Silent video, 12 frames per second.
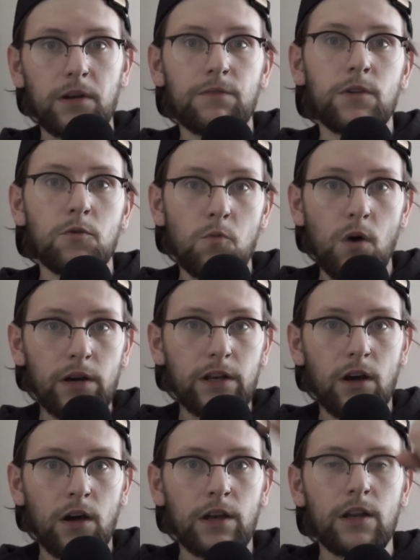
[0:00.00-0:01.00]
But if you want
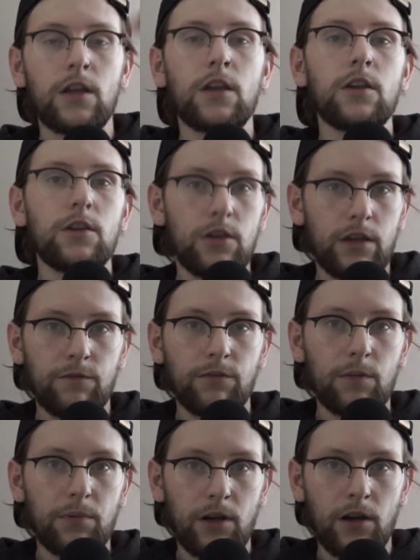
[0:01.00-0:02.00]
it on, you can
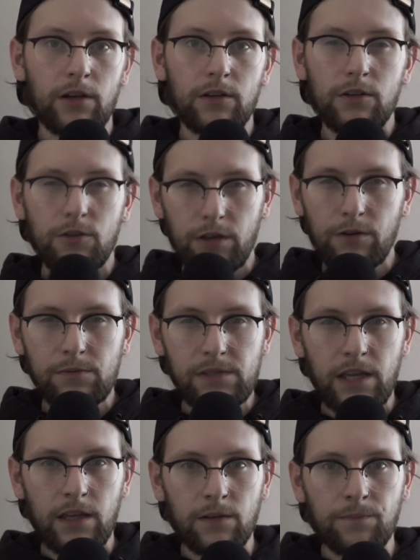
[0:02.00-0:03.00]
flip it on. You get what I'm
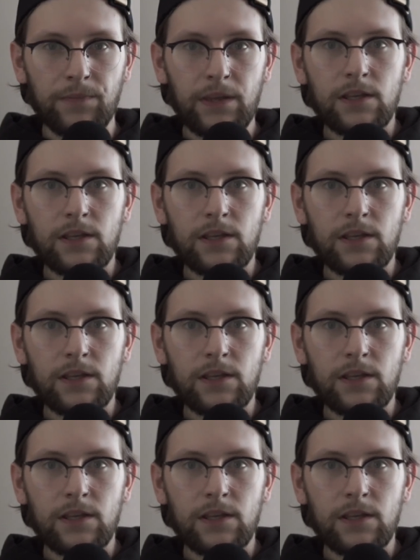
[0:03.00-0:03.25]
saying?